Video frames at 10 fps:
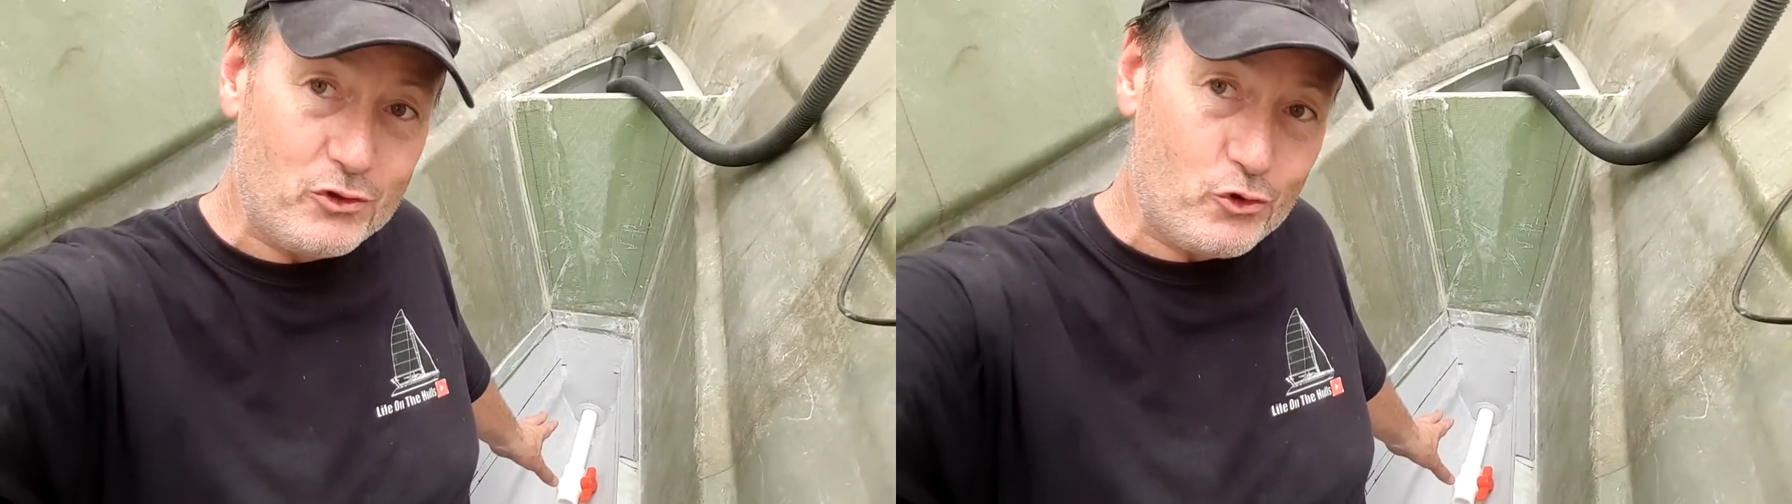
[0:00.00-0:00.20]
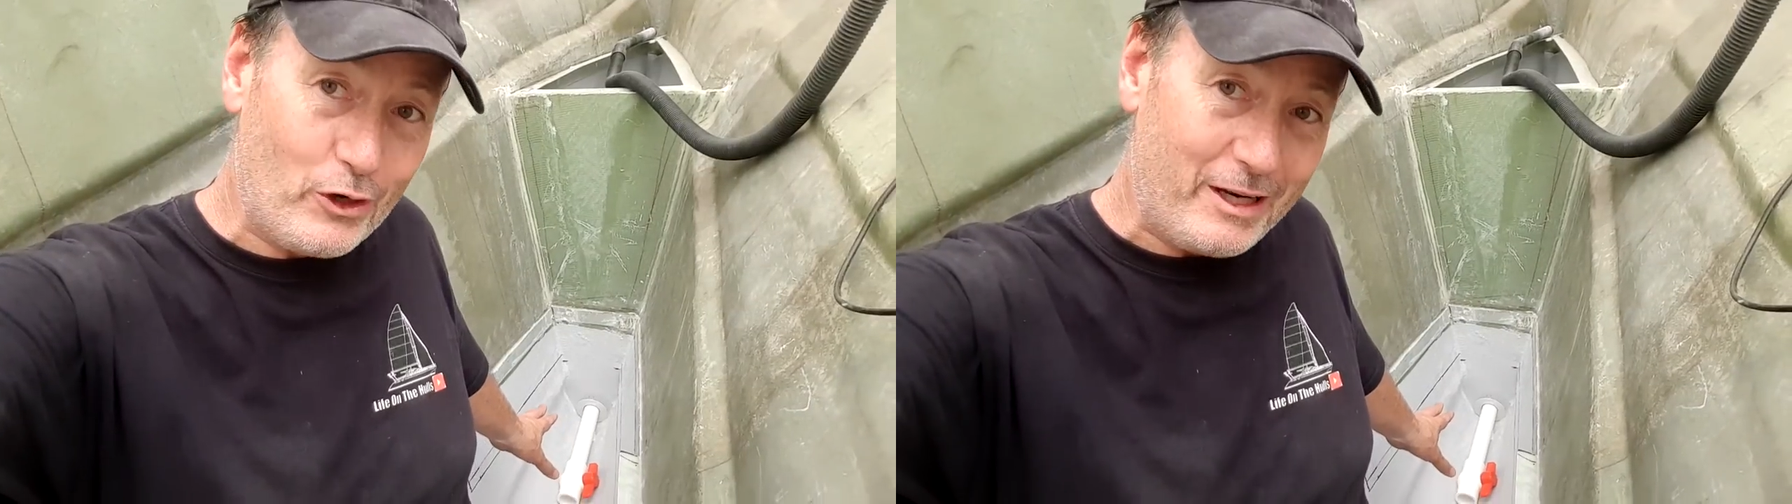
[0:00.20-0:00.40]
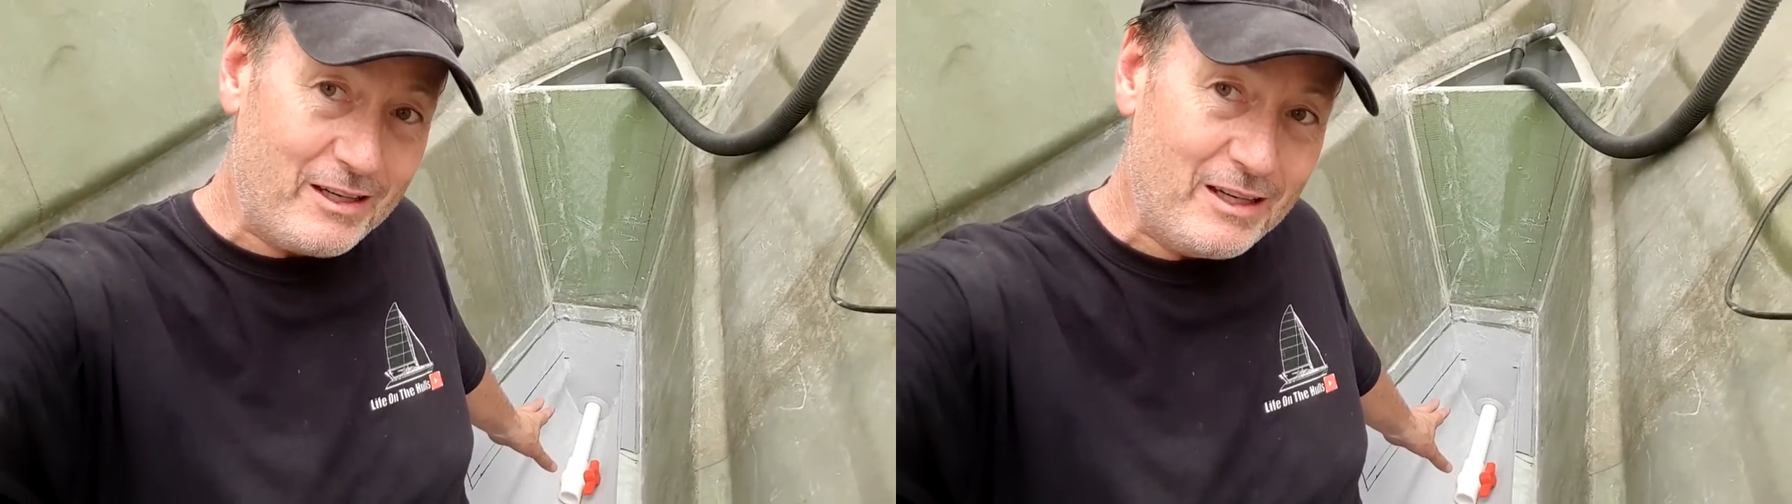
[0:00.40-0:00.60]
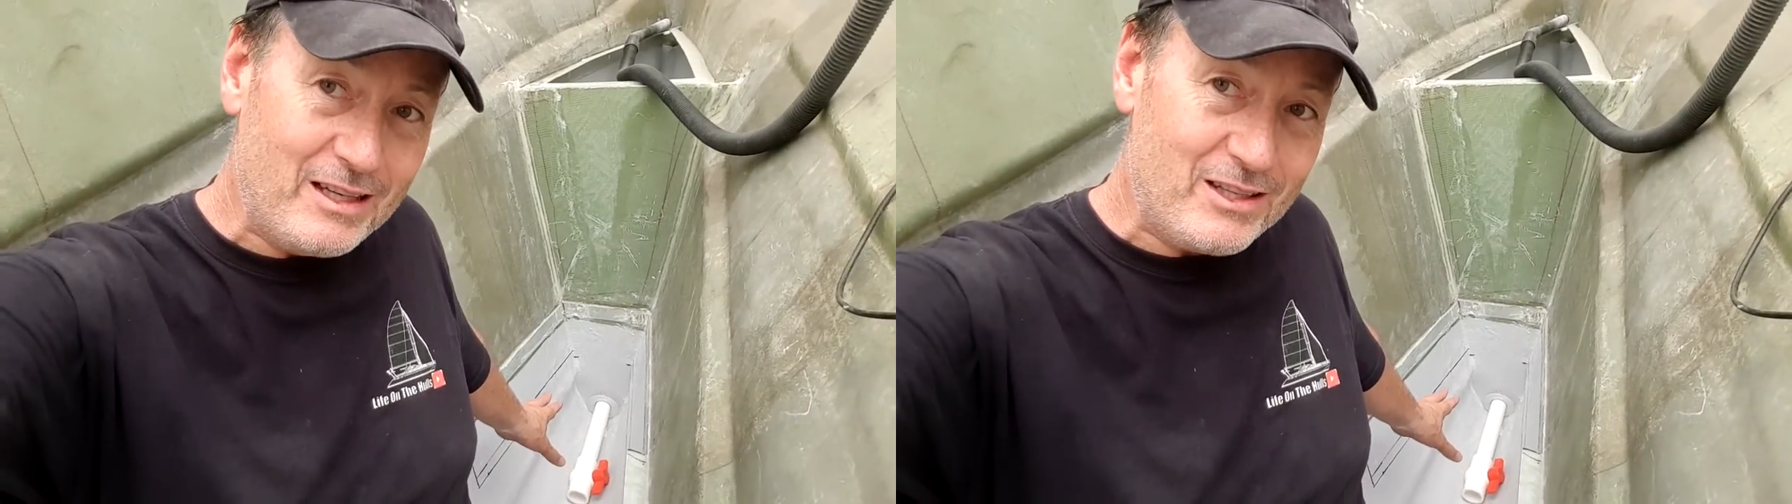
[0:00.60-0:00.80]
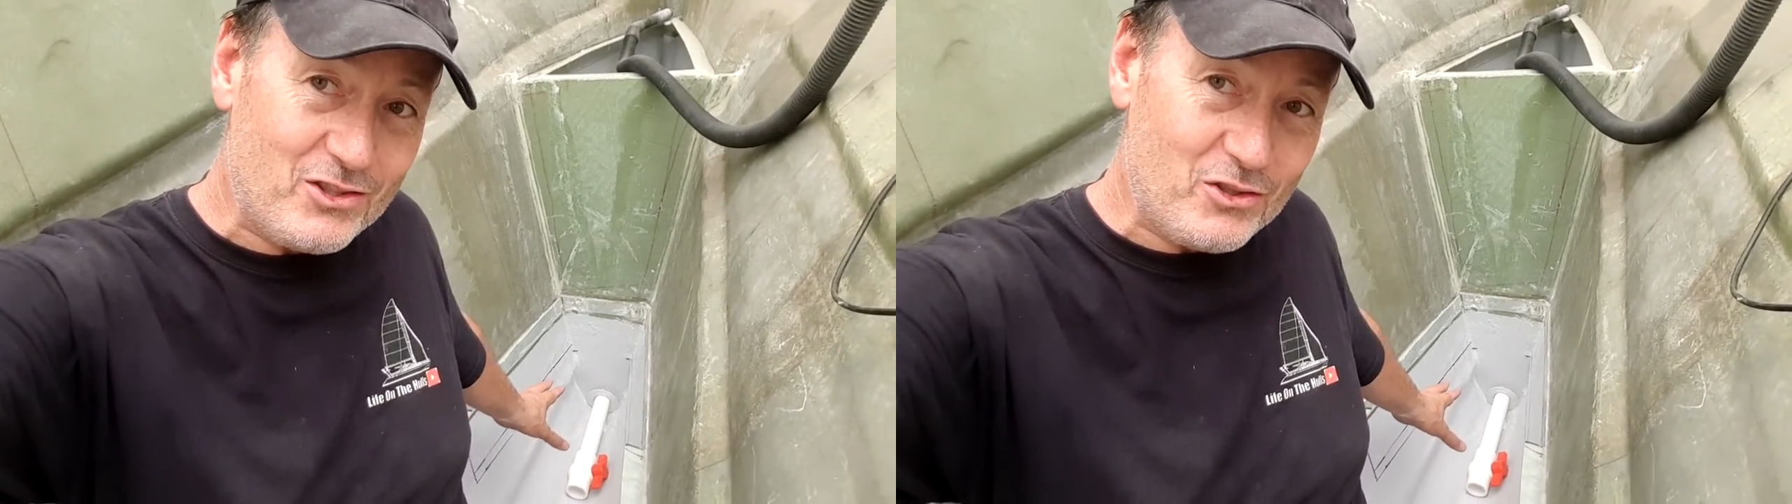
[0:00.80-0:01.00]
tread
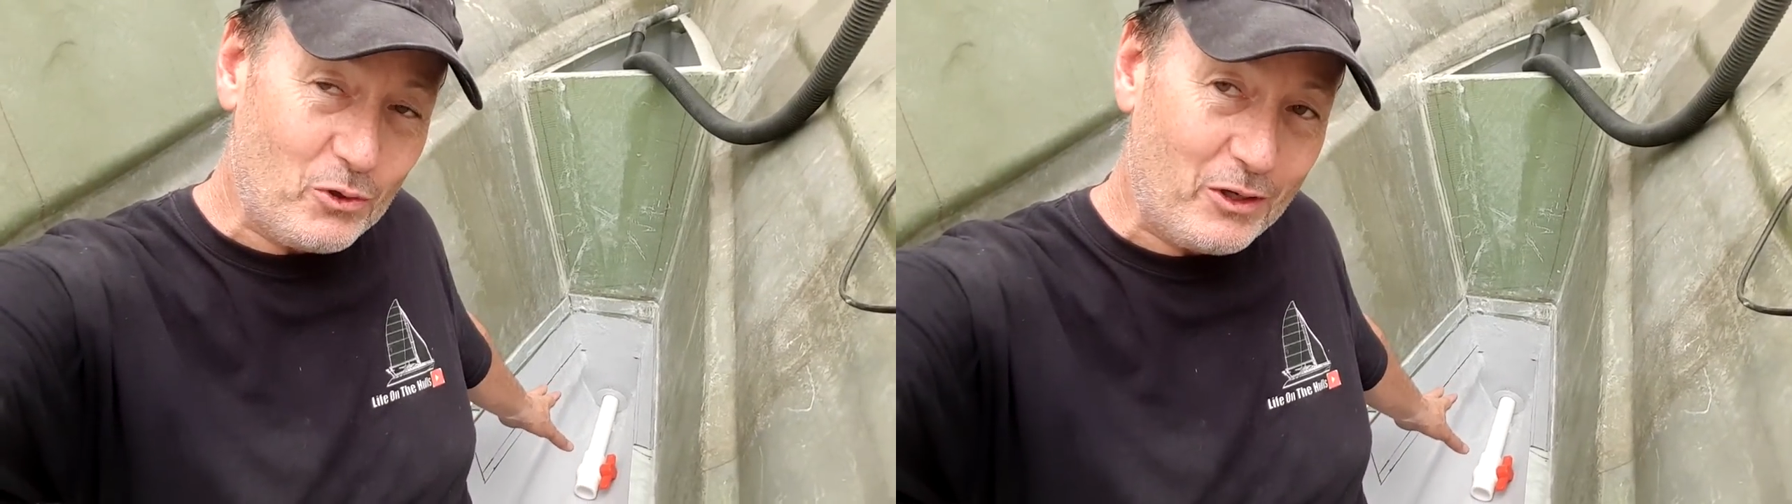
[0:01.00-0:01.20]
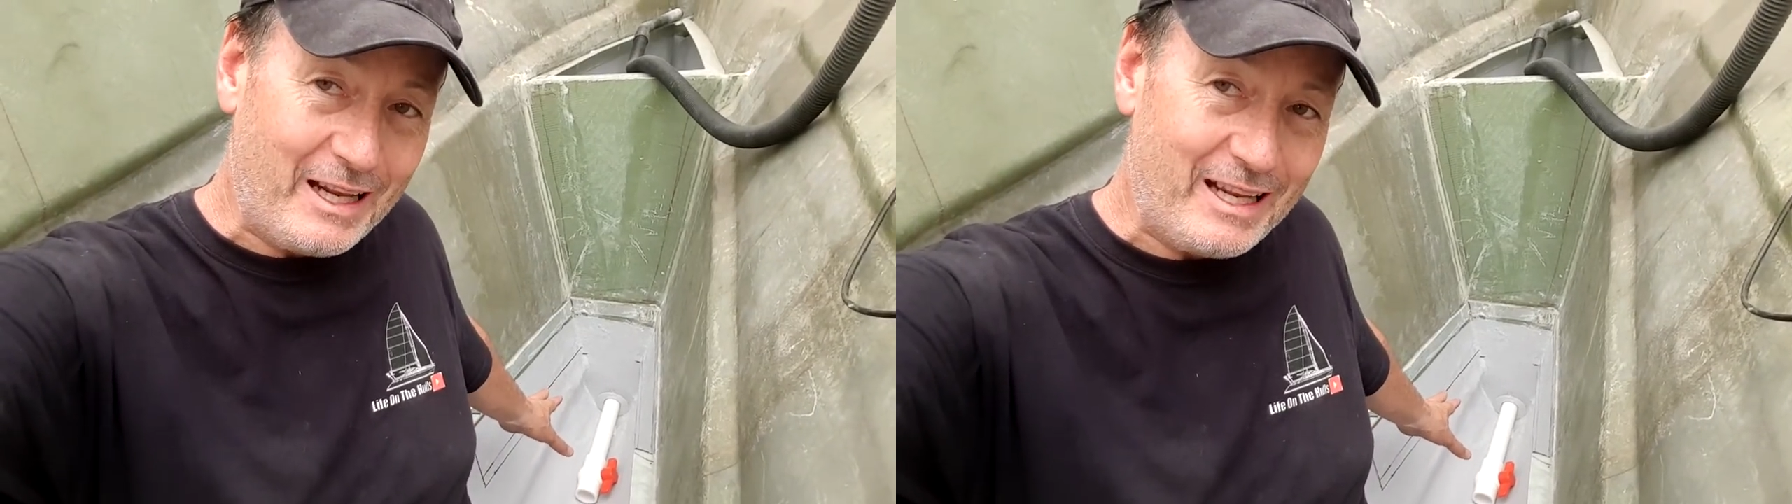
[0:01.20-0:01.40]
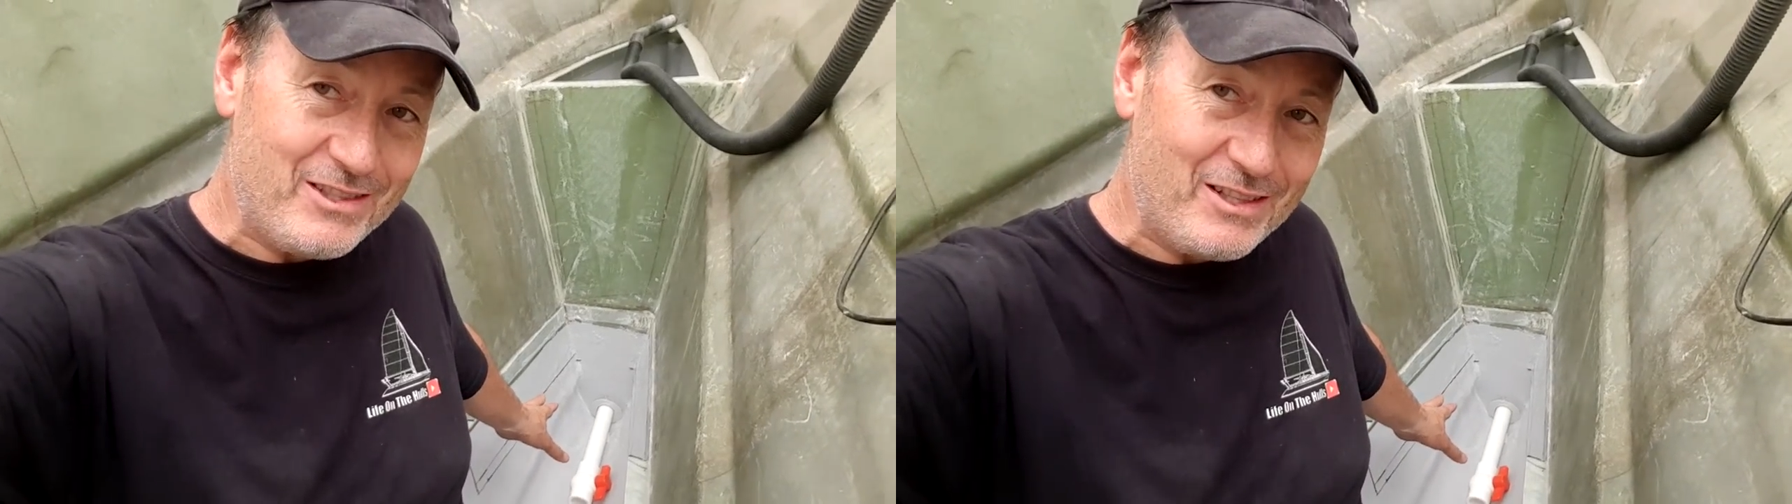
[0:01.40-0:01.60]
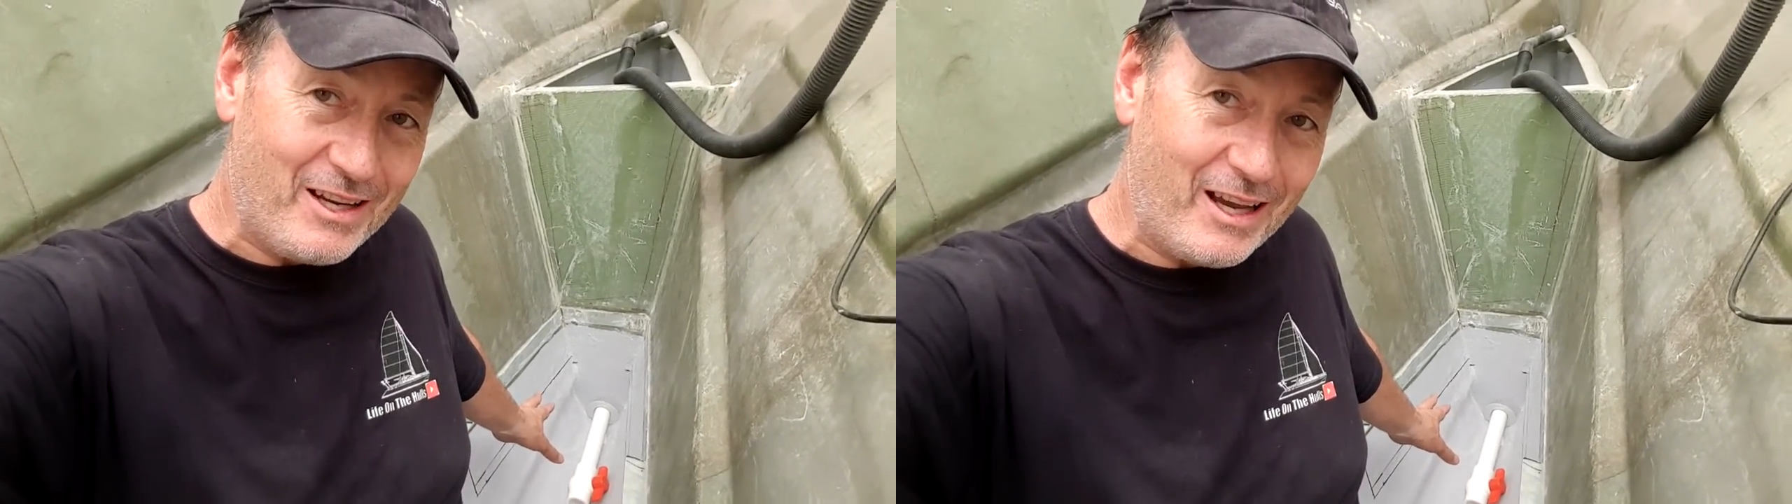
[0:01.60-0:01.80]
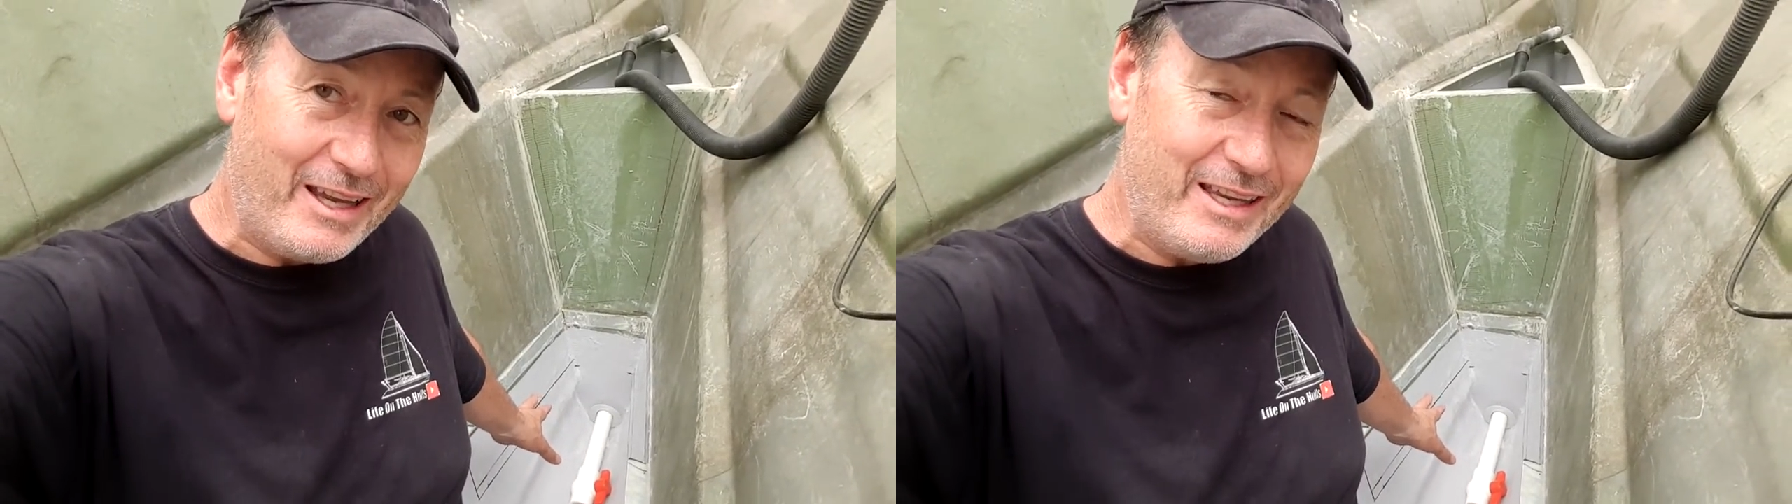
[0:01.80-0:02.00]
sorted out
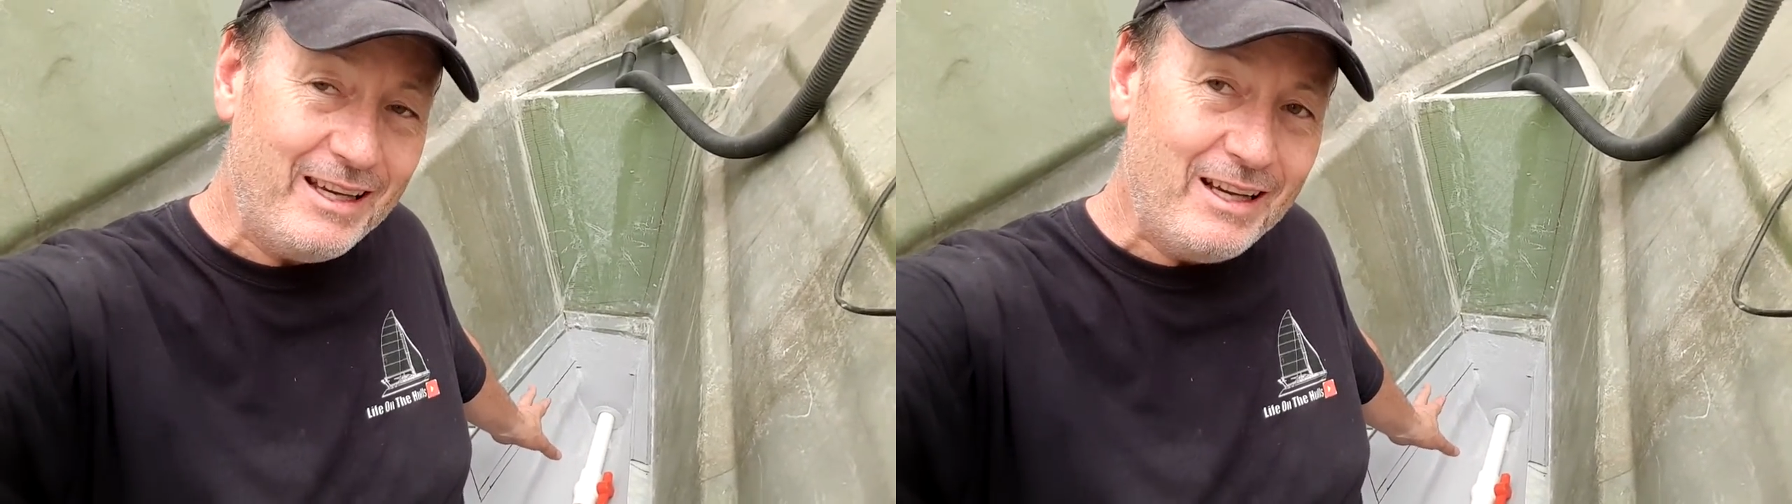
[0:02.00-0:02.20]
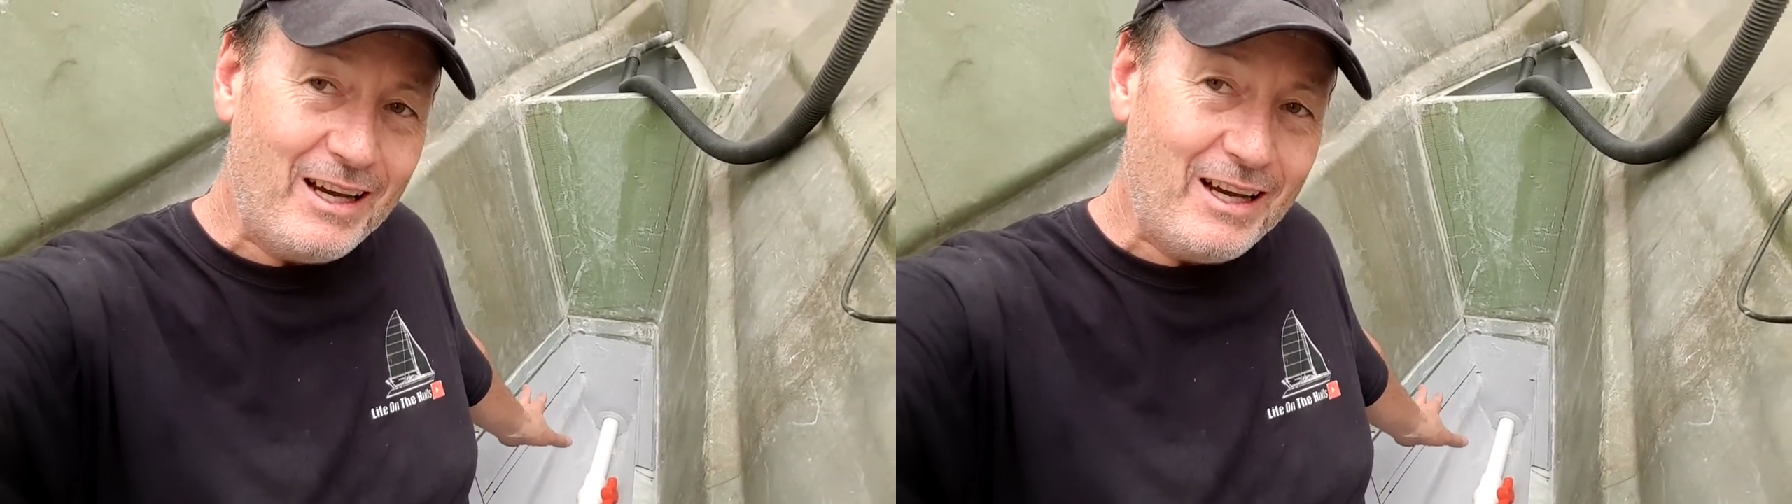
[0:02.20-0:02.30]
today.